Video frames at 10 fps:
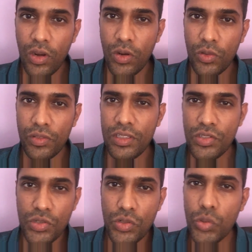Now,
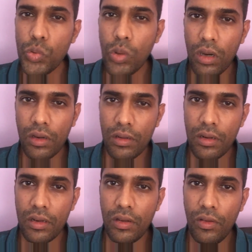these two are
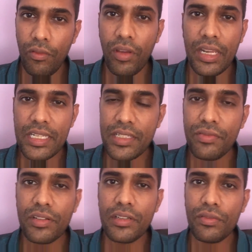very
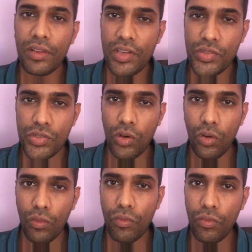different ways
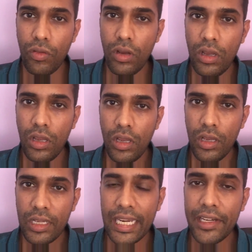of
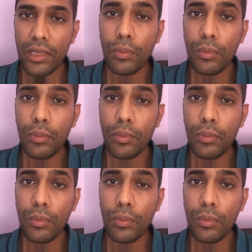getting